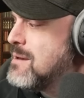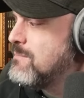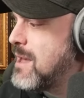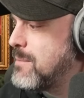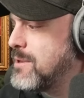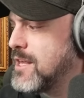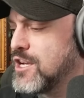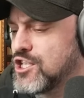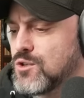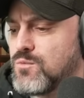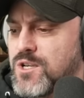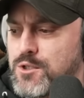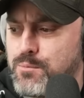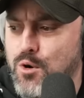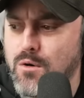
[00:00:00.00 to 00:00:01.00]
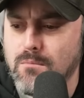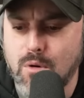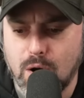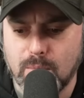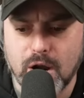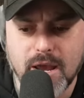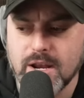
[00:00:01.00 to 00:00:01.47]
Maybe they should whisper and
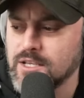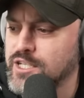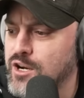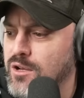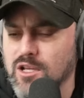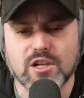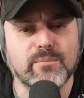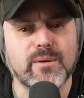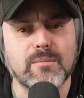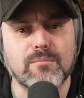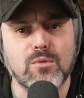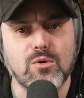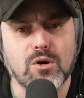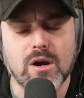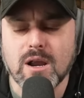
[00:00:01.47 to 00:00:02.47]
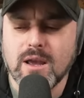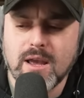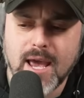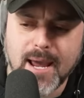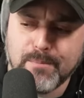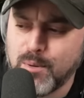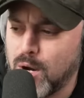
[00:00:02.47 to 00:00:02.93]
murmur in his ear a little bit more.
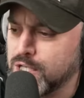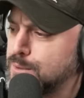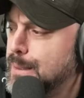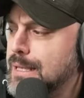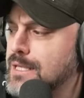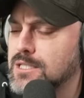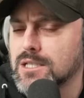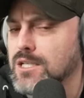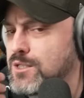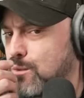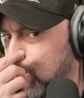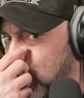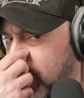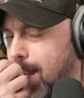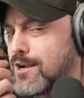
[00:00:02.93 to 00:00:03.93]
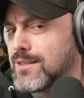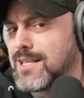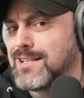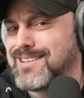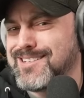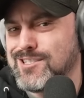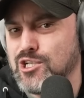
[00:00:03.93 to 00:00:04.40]
Hey, boss man, this doesn't work. I don't
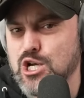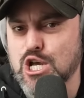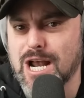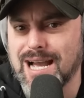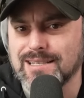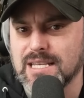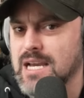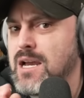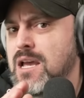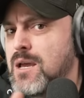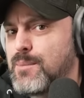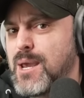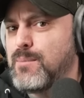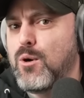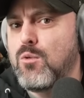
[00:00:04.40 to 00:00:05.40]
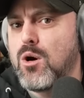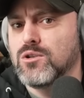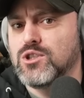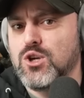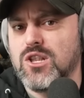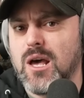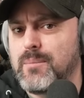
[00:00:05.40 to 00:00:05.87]
think this is a good idea. People
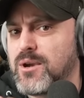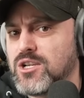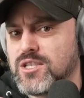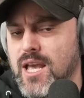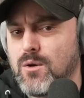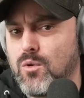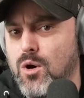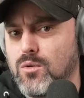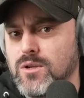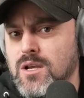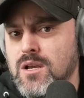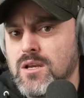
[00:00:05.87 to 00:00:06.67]
won't do that because they won't,